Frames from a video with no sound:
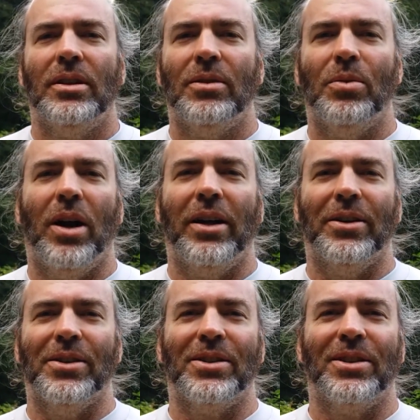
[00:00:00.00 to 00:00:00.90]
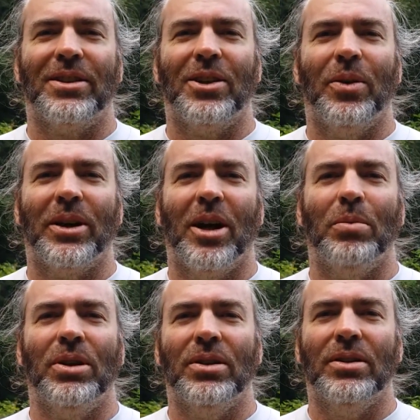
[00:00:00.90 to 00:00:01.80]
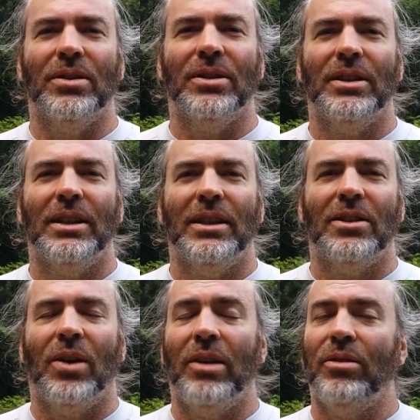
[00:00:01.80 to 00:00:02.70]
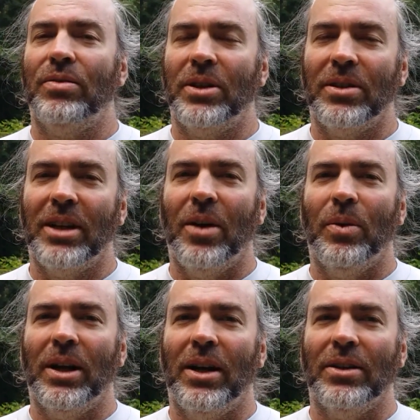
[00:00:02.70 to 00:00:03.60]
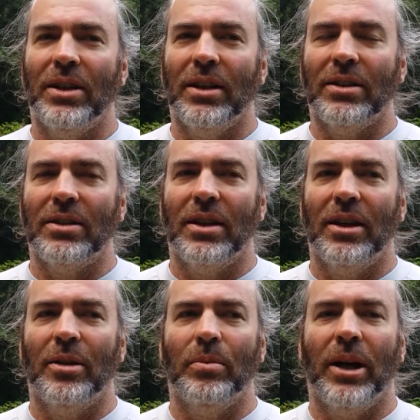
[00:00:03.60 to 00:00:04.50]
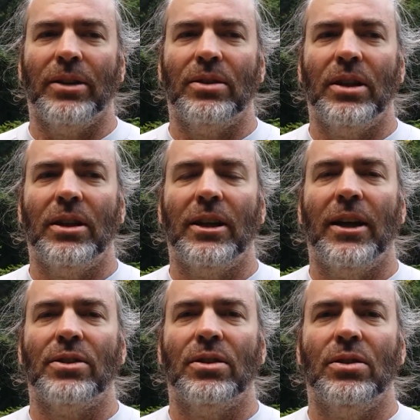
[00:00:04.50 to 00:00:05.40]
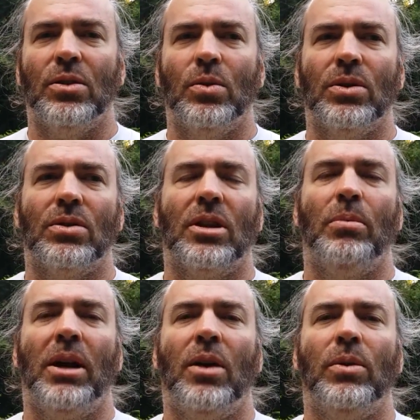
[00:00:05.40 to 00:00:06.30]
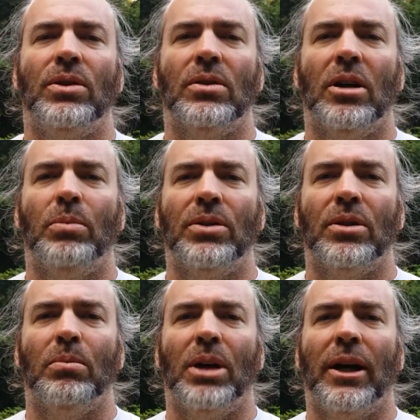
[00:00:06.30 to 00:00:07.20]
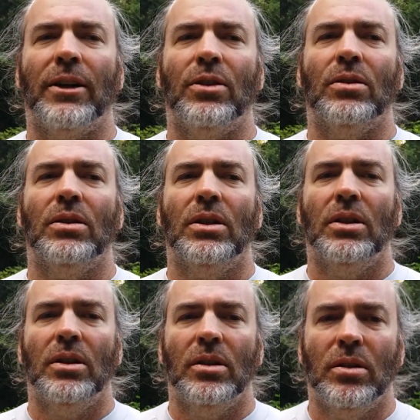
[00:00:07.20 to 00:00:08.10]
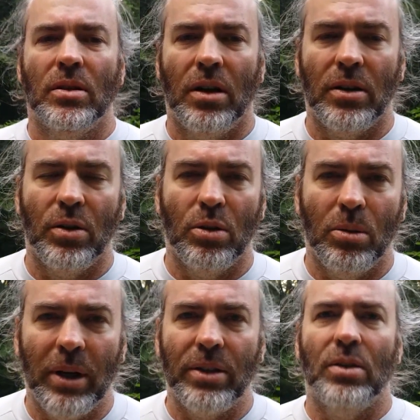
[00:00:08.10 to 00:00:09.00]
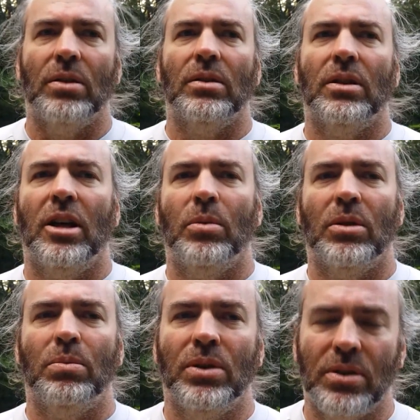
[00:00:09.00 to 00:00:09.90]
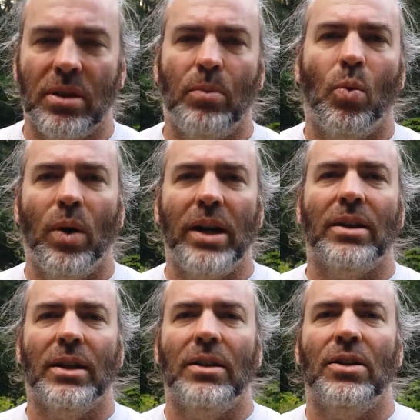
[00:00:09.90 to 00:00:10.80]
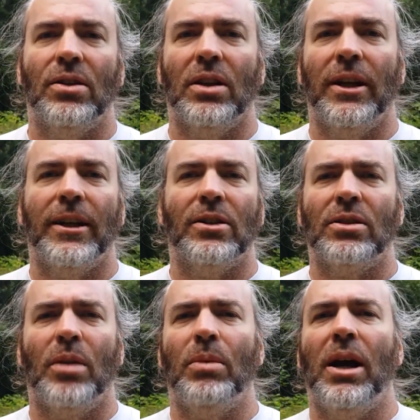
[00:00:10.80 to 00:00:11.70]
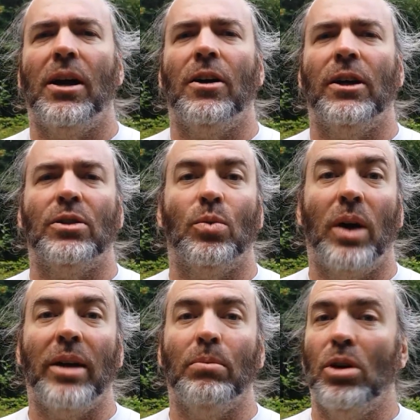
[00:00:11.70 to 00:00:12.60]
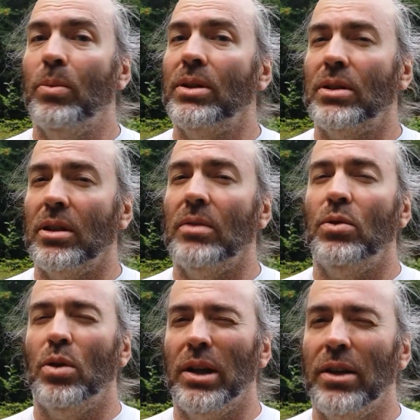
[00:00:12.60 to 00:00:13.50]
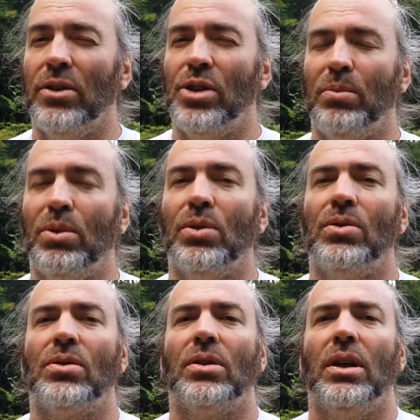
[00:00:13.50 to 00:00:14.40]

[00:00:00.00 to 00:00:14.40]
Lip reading: riders going uphill. I haven't figured that one out yet. I think it has to do with somehow when you're up on your bike, on a normal bike, you're able to put some weight into your legs somehow at the right moment to give you an energy boost.